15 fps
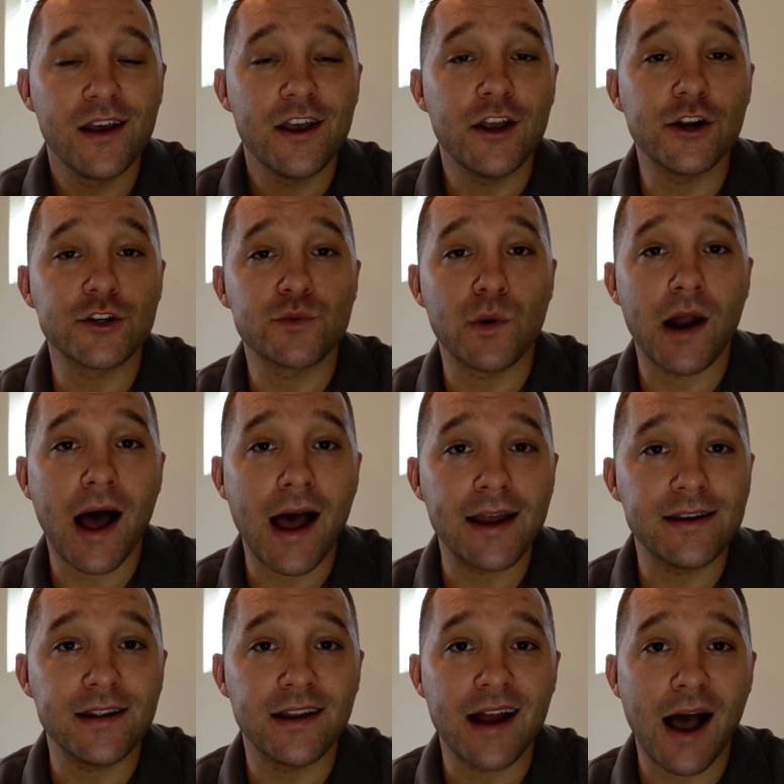Here's what I
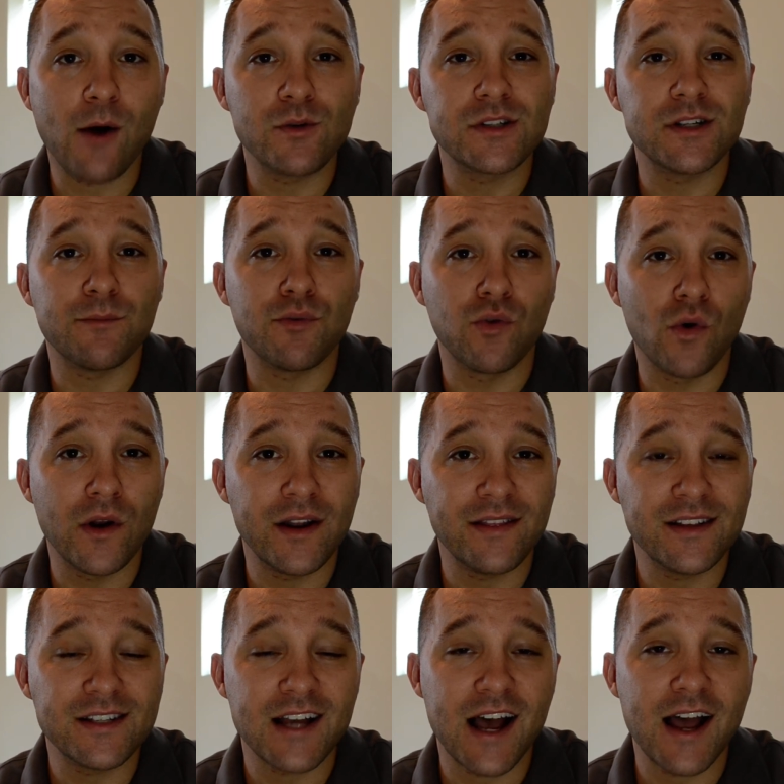did. I was deployed at the
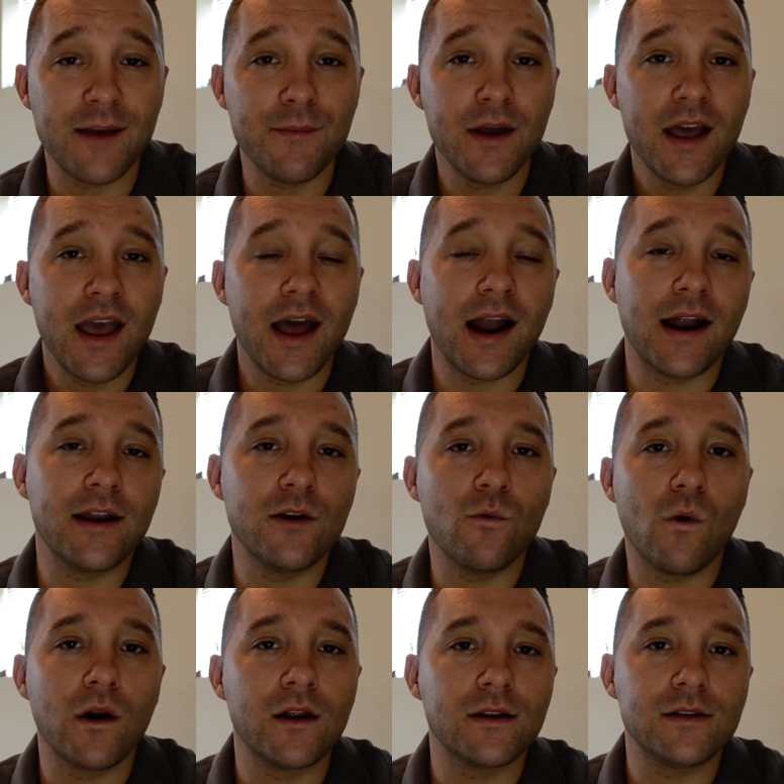time, and I didn't
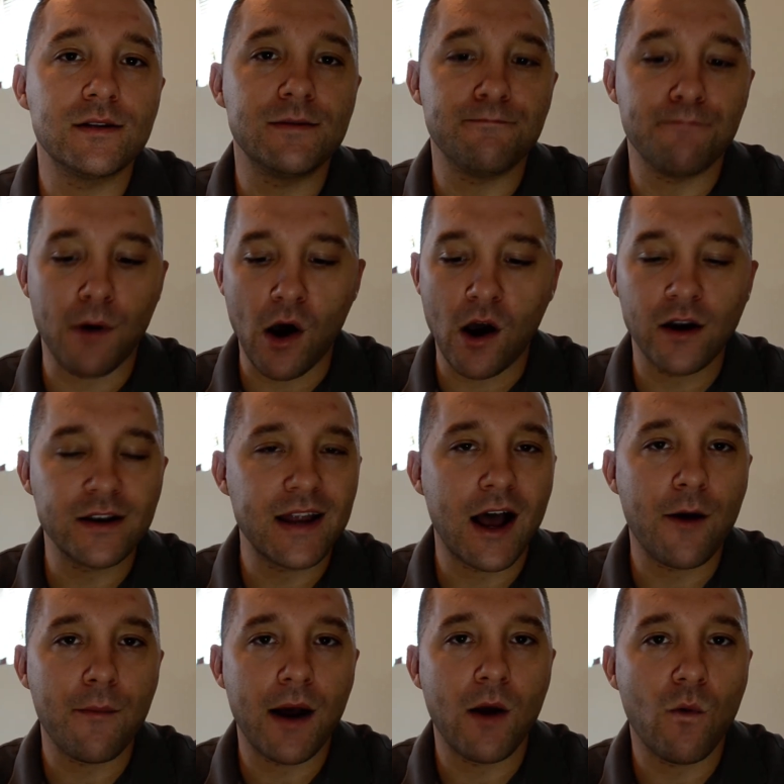want to bog
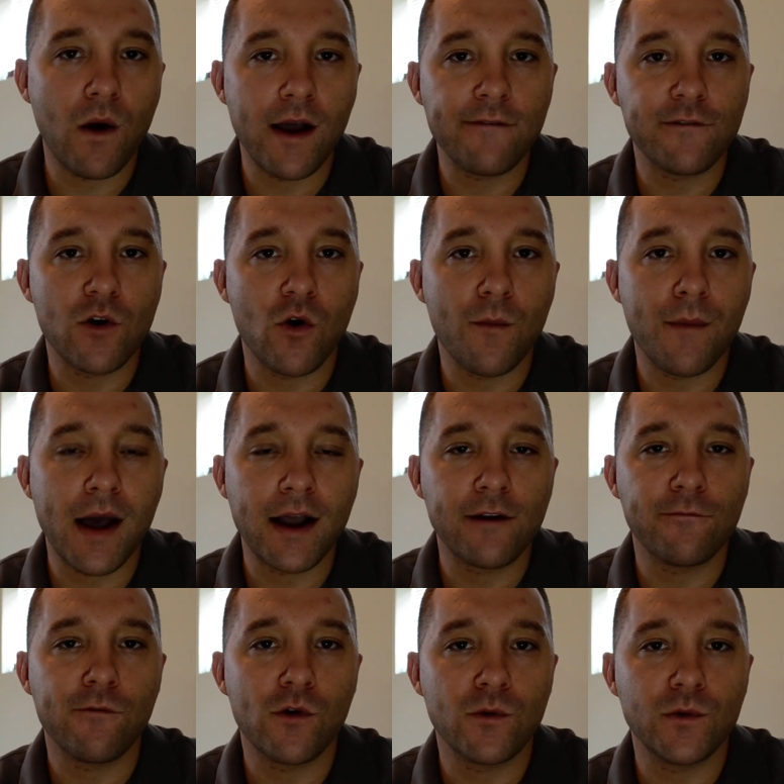down my wife going back and
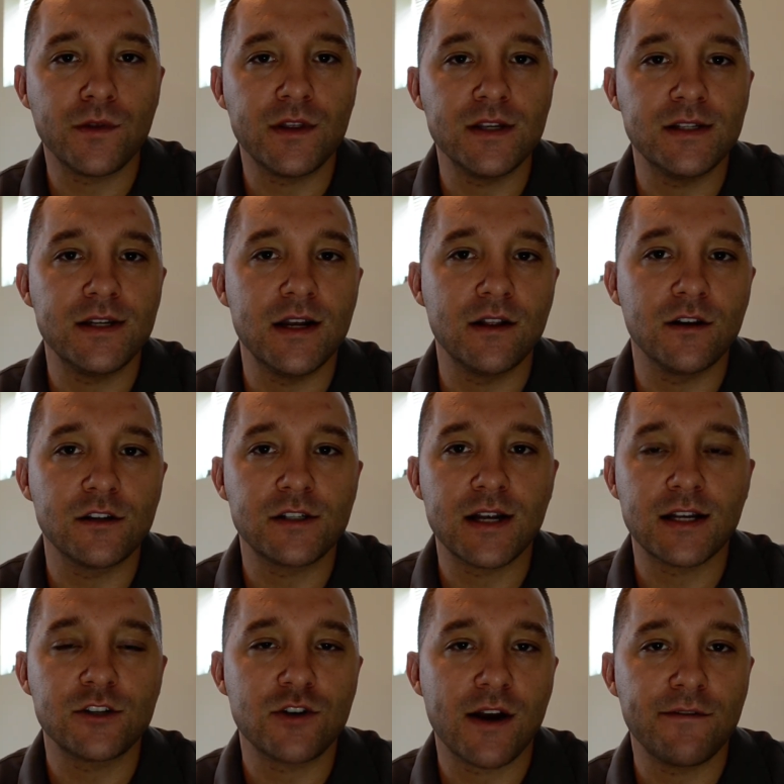forth with these dealers
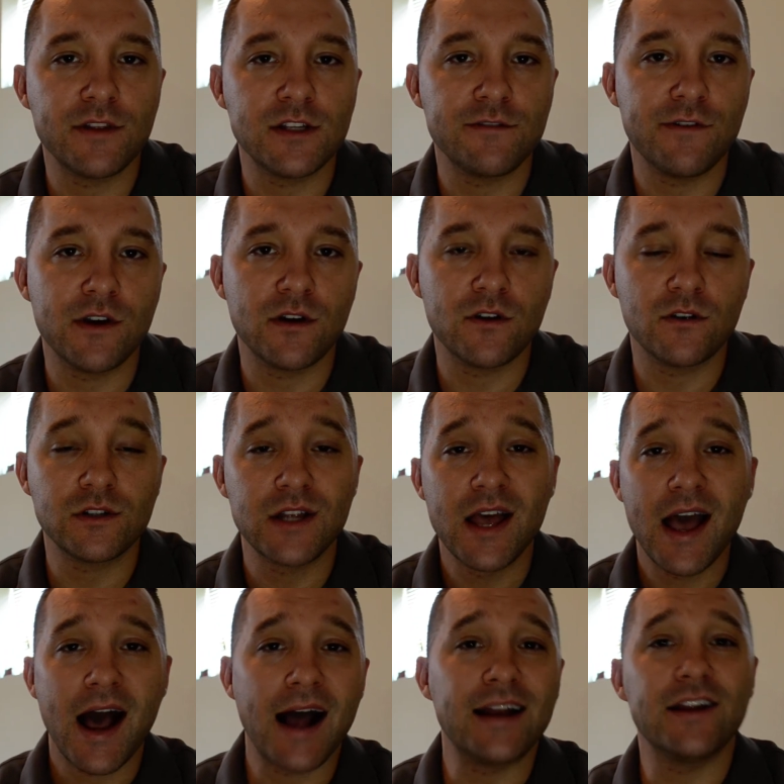test driving these vehicles.
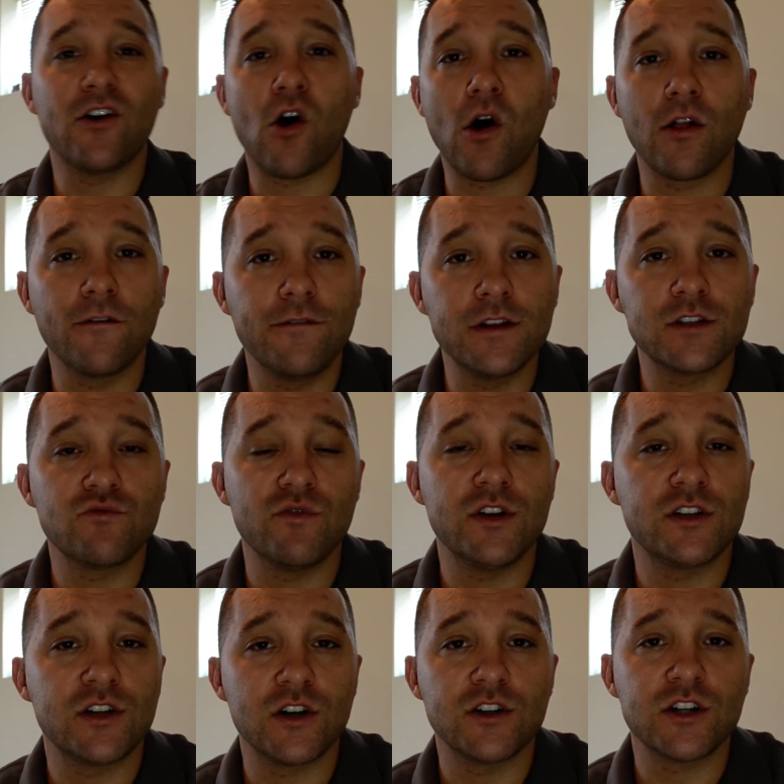I did all of this
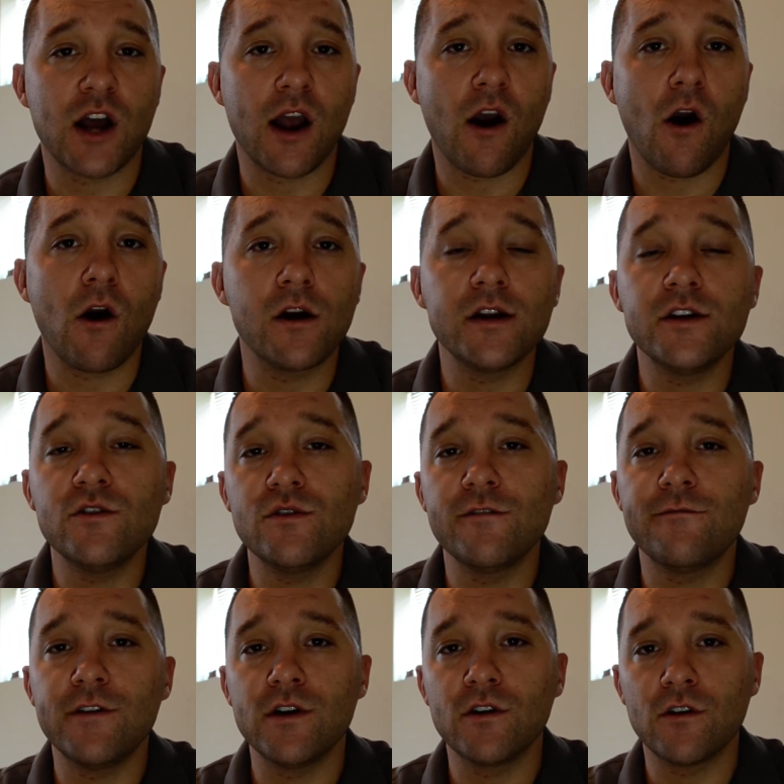research. I already knew the
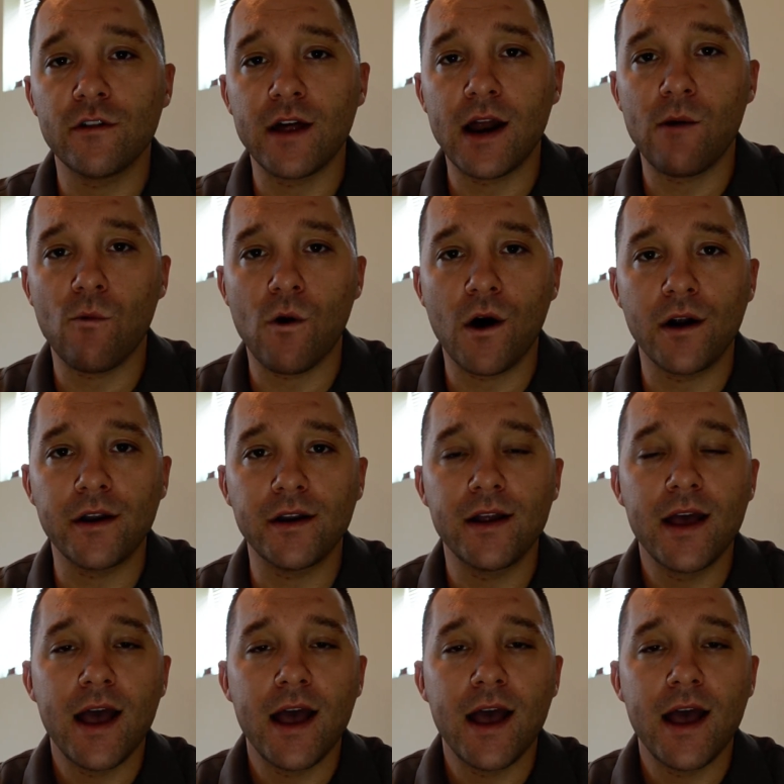vehicle that I wanted.